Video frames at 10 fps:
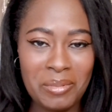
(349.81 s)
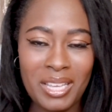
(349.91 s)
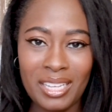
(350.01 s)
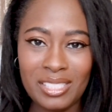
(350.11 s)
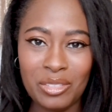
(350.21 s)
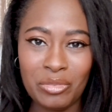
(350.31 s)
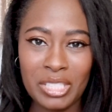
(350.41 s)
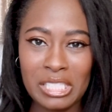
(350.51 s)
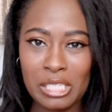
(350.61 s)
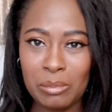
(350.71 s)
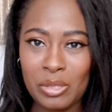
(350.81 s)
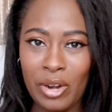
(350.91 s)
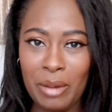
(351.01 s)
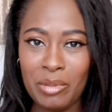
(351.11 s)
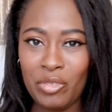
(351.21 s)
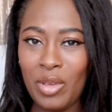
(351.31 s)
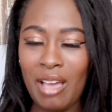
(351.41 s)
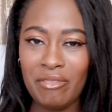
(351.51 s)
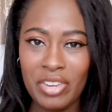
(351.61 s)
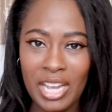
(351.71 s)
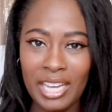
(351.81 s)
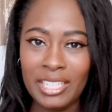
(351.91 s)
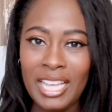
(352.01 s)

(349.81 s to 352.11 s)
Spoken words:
Guys, don't forget to subscribe if you have not.